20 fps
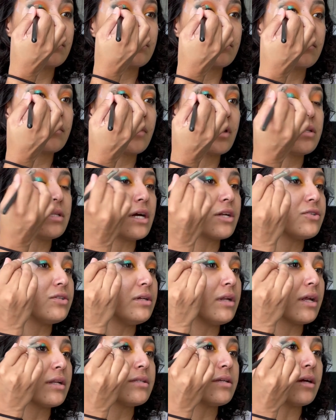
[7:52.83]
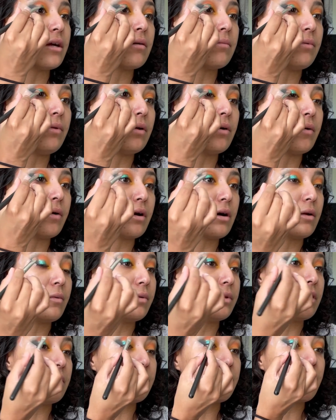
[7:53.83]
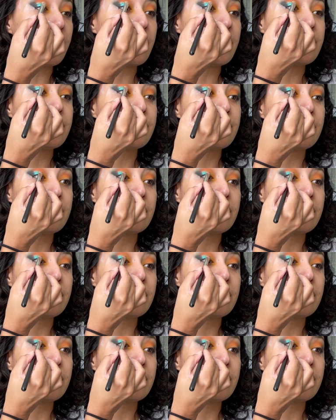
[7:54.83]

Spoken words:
It's actually not terrible going on with the brush.